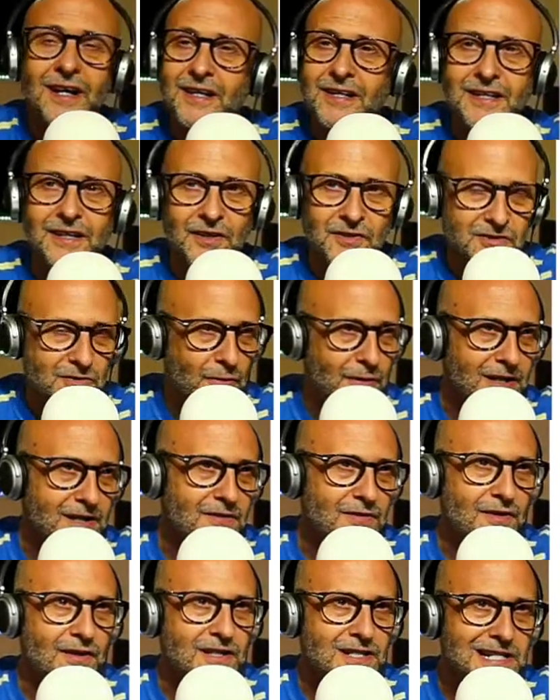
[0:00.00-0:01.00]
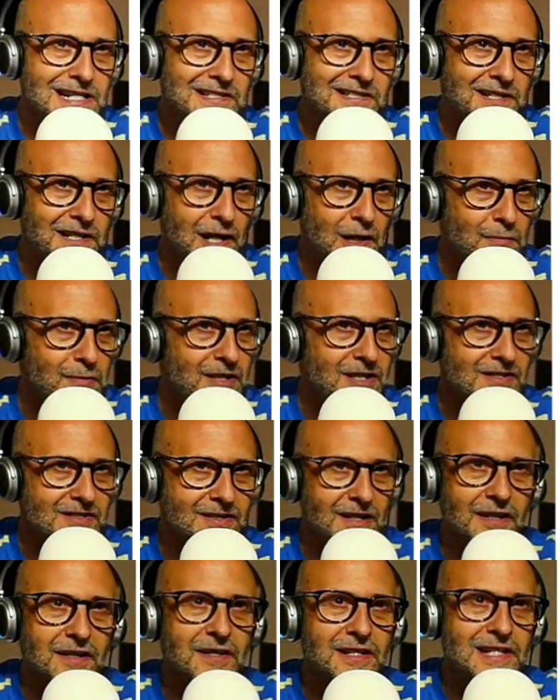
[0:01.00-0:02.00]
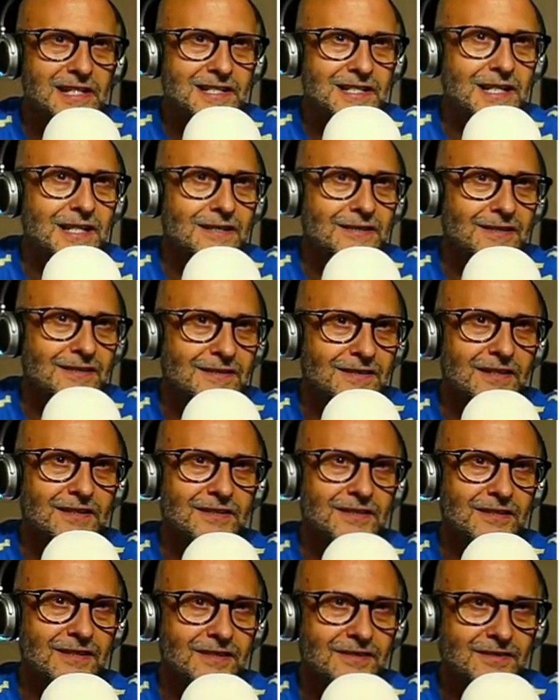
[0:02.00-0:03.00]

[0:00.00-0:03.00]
20, 30 years ago, because none of these things existed.